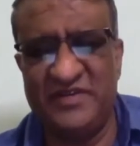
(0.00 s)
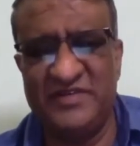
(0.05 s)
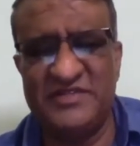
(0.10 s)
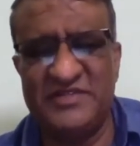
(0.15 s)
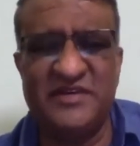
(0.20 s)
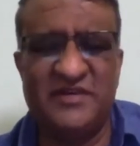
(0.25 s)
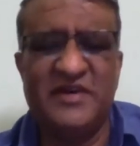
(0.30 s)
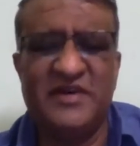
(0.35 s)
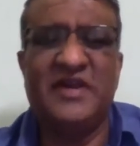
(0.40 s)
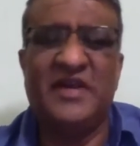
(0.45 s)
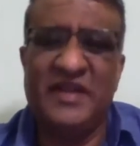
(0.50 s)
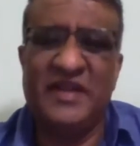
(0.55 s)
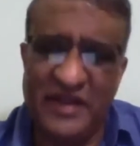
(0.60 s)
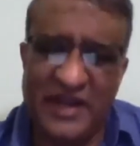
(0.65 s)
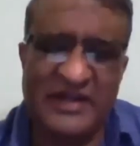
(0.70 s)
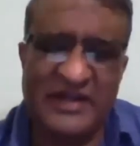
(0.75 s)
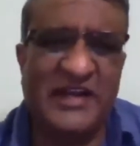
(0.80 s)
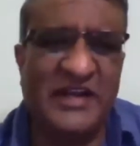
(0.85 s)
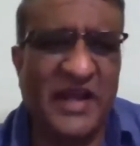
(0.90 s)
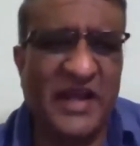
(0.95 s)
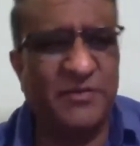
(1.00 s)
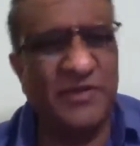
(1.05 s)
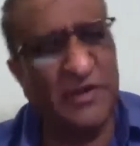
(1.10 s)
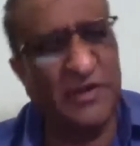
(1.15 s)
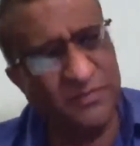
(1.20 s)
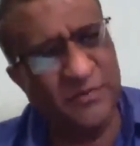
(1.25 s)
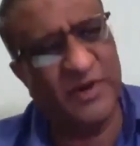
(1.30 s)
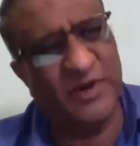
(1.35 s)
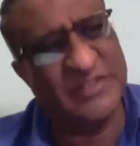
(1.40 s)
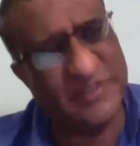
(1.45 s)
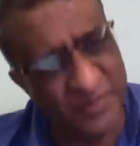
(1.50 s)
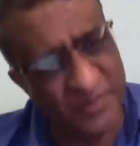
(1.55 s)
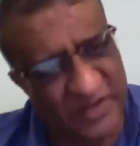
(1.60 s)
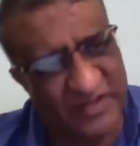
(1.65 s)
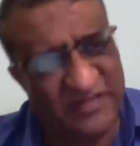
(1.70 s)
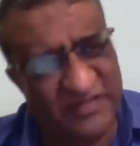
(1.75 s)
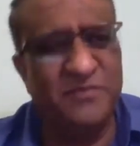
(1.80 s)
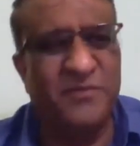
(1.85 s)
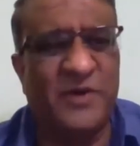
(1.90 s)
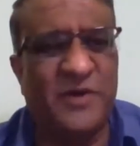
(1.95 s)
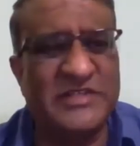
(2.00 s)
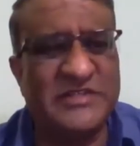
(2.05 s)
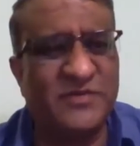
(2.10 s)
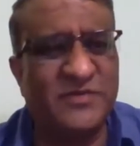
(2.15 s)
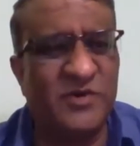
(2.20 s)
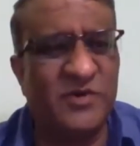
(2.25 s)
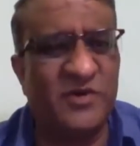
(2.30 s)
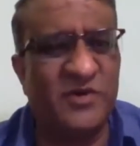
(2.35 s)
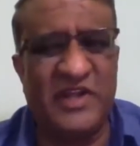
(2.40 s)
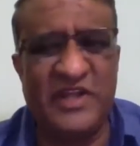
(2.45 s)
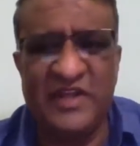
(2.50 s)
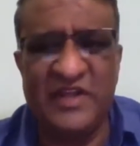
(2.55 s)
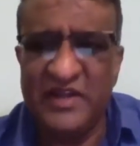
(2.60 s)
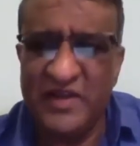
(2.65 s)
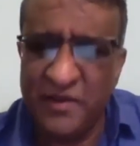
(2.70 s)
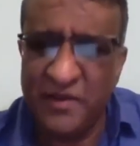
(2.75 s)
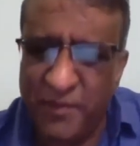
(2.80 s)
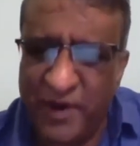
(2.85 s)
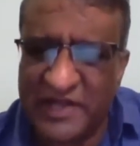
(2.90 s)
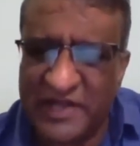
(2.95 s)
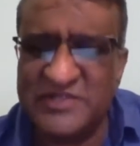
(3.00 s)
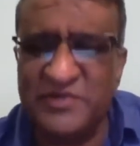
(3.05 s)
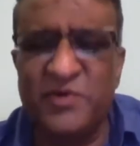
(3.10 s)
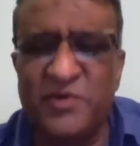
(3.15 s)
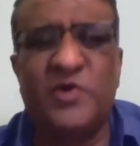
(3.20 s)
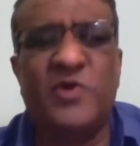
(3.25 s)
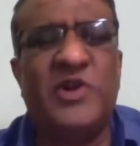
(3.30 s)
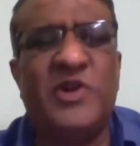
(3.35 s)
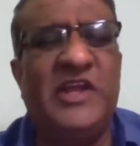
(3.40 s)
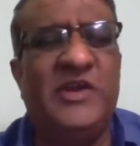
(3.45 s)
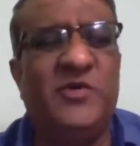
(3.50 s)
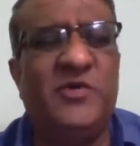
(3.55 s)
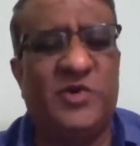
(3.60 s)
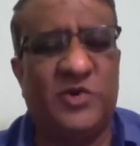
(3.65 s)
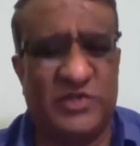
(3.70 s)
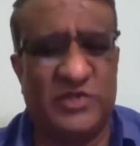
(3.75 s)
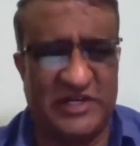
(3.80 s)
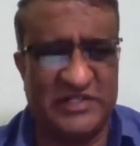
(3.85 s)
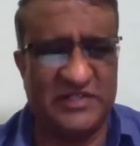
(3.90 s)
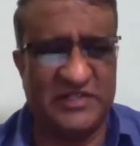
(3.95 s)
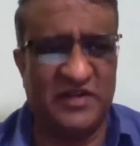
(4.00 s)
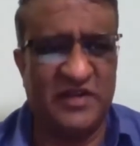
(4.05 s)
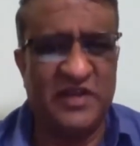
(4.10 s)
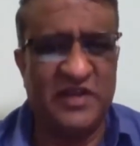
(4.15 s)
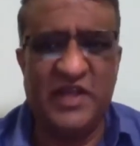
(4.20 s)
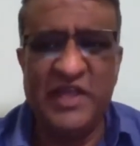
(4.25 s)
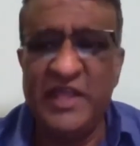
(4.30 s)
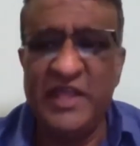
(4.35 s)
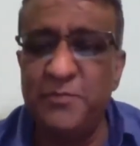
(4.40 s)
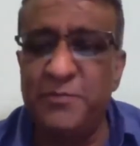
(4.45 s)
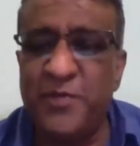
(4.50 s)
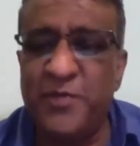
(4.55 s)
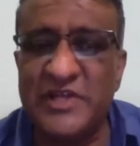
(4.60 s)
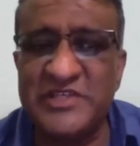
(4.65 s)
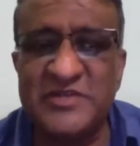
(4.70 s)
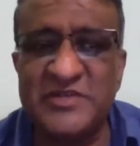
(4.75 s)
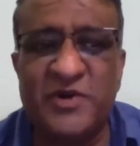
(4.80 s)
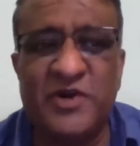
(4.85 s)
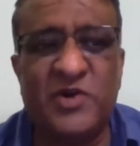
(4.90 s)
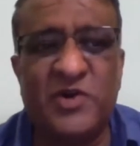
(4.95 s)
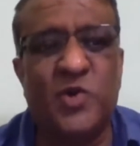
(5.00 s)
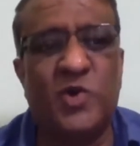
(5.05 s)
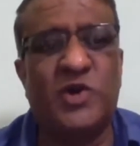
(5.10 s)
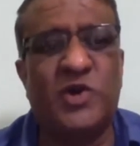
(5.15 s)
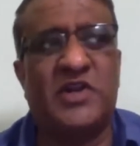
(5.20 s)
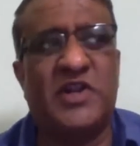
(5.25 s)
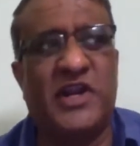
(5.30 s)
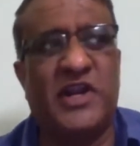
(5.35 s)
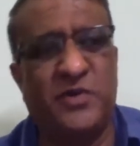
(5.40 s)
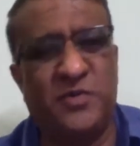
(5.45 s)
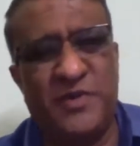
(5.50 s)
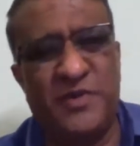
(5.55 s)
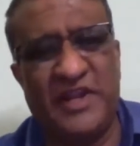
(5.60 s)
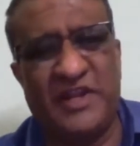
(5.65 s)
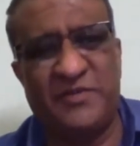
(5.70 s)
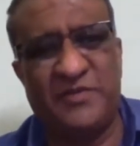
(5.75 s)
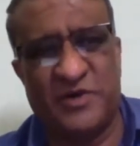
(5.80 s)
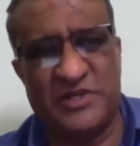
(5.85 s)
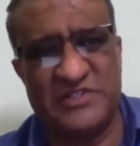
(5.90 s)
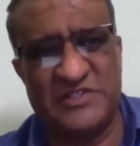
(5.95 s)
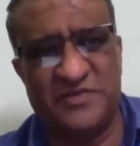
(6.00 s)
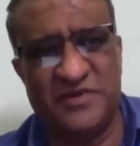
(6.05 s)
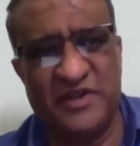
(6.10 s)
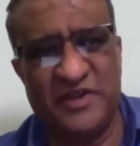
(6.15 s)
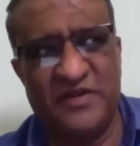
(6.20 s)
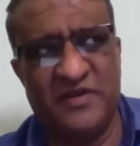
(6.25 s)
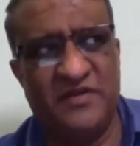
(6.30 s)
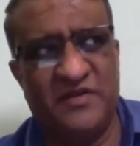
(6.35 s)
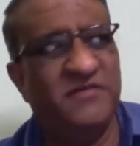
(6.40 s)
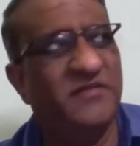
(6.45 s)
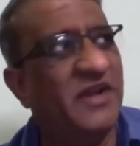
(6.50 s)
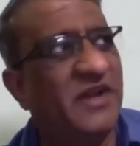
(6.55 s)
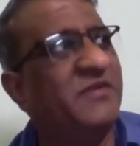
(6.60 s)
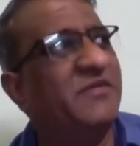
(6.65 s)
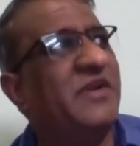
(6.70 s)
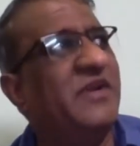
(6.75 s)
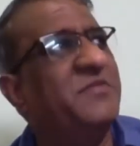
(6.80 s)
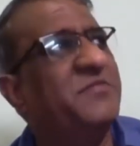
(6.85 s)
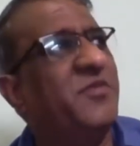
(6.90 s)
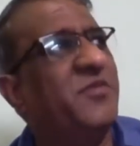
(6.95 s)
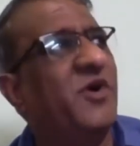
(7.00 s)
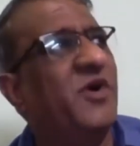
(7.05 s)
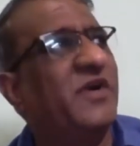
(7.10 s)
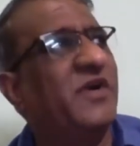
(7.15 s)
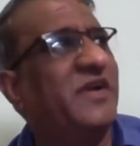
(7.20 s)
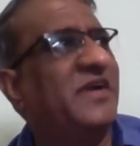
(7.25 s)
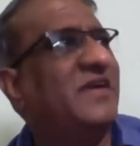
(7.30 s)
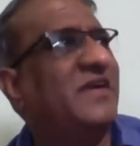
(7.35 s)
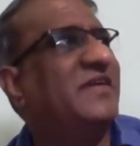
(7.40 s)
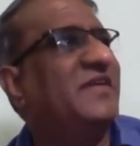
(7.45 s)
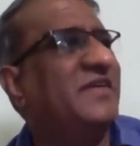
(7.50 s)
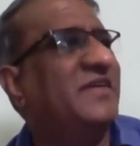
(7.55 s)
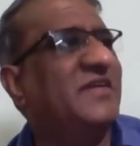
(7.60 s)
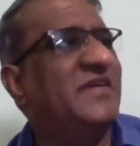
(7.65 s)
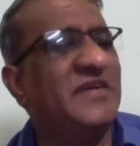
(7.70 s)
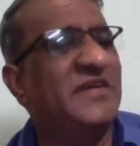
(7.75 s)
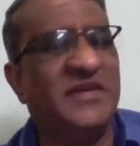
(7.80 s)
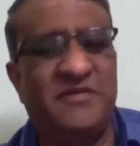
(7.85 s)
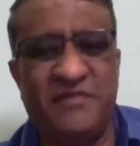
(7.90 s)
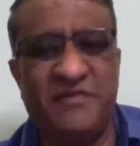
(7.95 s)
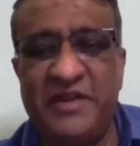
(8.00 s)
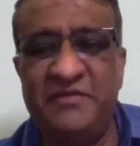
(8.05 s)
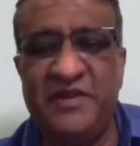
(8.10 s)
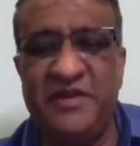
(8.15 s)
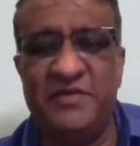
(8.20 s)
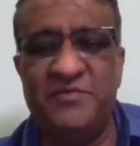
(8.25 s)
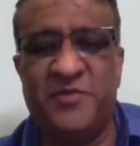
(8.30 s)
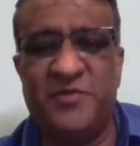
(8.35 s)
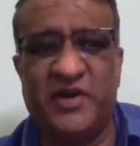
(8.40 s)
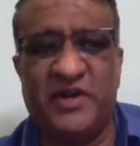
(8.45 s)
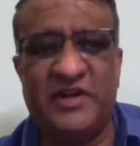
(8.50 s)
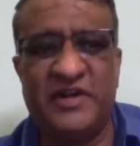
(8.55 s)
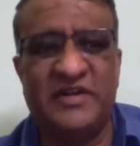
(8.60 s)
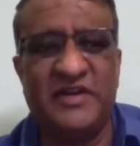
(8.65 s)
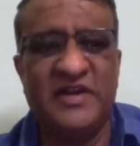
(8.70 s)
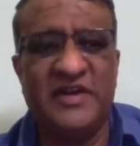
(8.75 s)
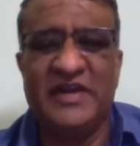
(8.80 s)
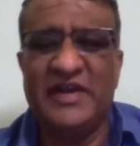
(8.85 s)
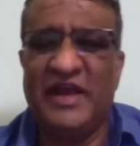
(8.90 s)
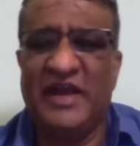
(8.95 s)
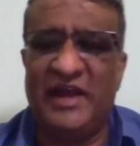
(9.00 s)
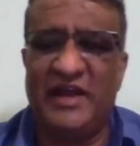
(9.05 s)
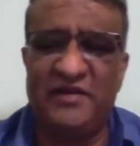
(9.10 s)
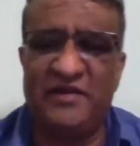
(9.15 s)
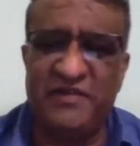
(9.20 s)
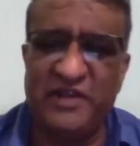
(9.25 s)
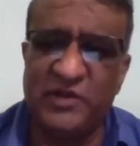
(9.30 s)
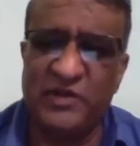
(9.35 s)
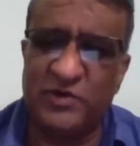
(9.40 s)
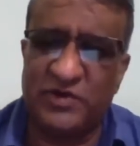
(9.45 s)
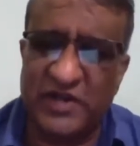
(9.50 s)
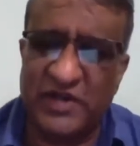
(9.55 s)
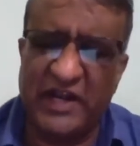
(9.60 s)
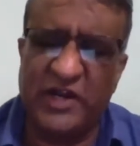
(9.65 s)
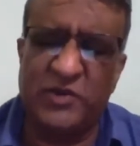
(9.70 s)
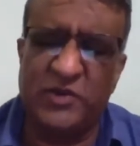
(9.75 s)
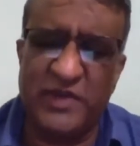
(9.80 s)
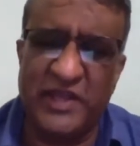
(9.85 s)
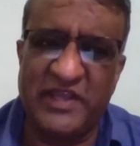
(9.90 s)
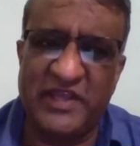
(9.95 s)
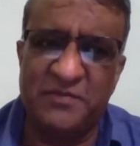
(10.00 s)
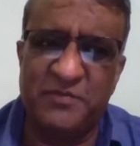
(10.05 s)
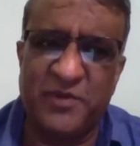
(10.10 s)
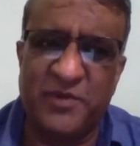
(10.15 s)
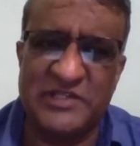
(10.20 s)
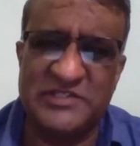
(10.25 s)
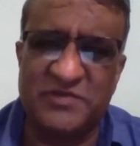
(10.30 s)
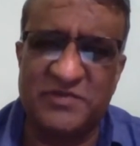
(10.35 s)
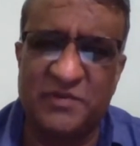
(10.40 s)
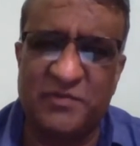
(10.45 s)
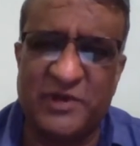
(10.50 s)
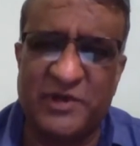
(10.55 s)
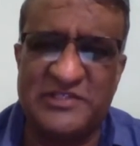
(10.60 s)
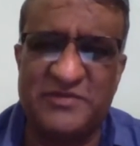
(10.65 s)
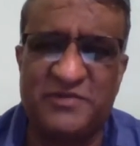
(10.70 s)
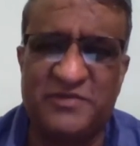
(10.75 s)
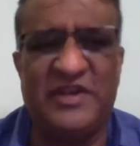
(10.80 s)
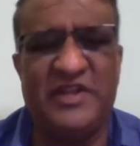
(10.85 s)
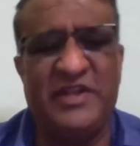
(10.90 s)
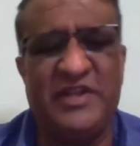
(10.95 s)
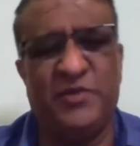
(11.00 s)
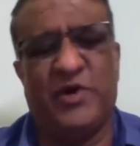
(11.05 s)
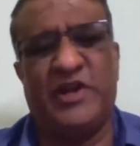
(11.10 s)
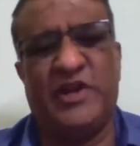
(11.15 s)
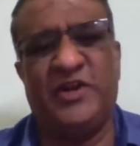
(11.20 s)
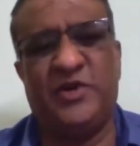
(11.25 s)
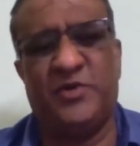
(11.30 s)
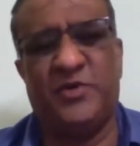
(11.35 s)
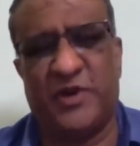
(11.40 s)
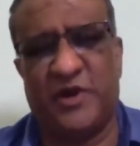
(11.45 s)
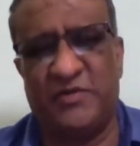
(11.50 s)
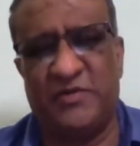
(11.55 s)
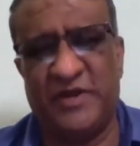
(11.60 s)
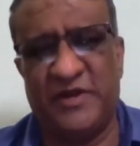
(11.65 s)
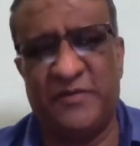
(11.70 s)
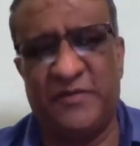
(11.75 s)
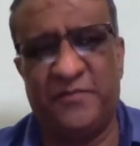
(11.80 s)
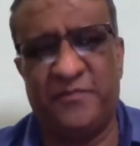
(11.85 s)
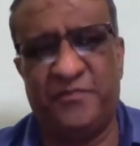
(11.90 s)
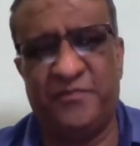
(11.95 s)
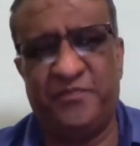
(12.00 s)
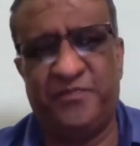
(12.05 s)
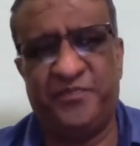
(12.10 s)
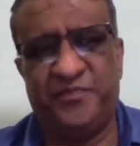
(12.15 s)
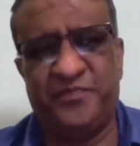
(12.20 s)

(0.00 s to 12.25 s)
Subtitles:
So let it happen. Impossible is impossible only. Possible only you do. That's all. Impossible, don't try to make it possible. Very, very important. Very, very important. And when you try to make impossible possible, you are into problem.